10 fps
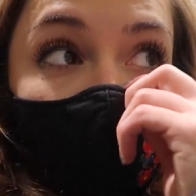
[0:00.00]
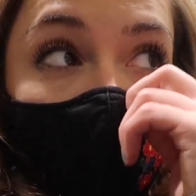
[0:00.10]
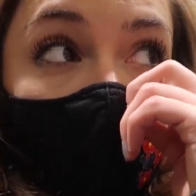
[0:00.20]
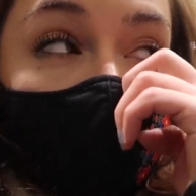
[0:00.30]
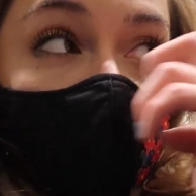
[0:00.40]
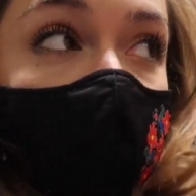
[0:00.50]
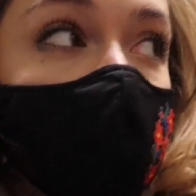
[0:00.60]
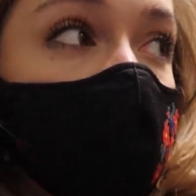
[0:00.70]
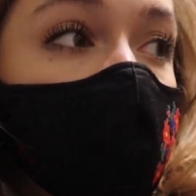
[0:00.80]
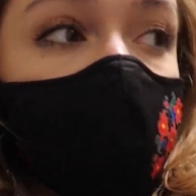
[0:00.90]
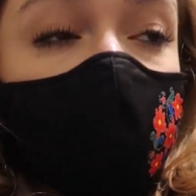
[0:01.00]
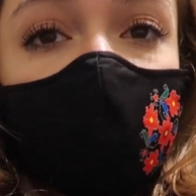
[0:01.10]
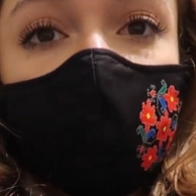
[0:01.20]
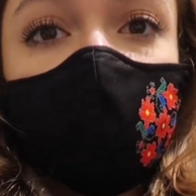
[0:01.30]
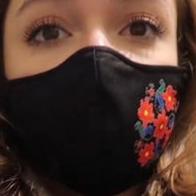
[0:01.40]
most.
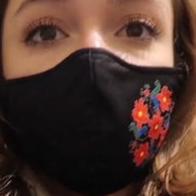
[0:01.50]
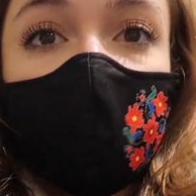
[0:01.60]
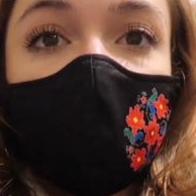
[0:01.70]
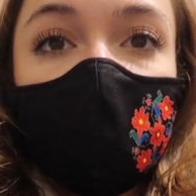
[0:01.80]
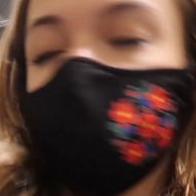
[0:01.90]
But we